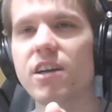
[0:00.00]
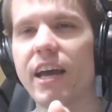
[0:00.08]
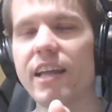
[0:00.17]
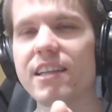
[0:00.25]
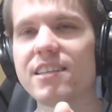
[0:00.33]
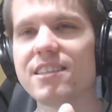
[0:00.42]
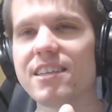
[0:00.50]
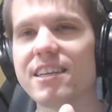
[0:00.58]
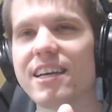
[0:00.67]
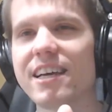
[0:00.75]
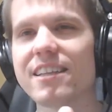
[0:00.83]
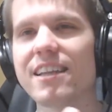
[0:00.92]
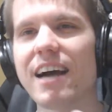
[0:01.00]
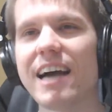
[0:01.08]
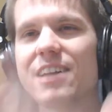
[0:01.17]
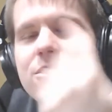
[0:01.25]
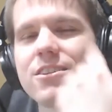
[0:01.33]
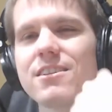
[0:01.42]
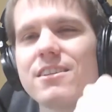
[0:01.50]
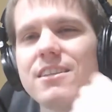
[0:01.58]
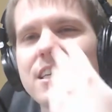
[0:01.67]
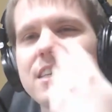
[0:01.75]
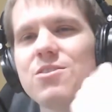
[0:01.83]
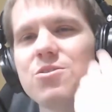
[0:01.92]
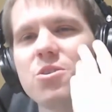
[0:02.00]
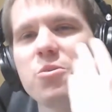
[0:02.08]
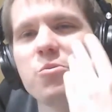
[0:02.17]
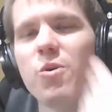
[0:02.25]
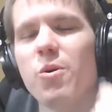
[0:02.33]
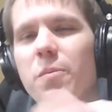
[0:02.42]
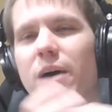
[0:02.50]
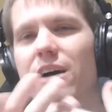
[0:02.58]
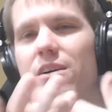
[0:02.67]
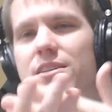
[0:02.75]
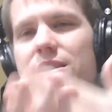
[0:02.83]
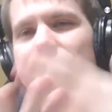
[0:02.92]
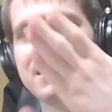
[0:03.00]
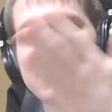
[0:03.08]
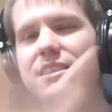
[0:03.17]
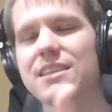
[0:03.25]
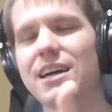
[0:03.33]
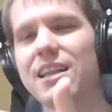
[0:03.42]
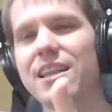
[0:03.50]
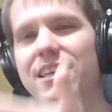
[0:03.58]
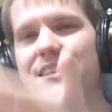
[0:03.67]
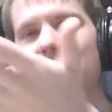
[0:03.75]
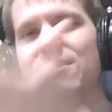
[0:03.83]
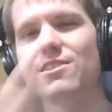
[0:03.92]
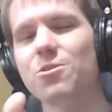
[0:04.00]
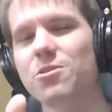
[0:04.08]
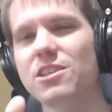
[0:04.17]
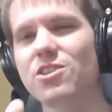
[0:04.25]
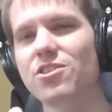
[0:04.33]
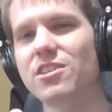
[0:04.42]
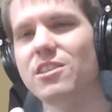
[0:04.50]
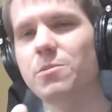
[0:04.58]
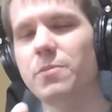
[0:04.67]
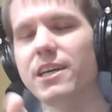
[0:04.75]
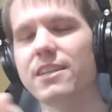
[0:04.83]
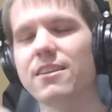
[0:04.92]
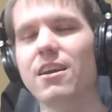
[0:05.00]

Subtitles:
and then say that I don't need to know about these unless this condition is met.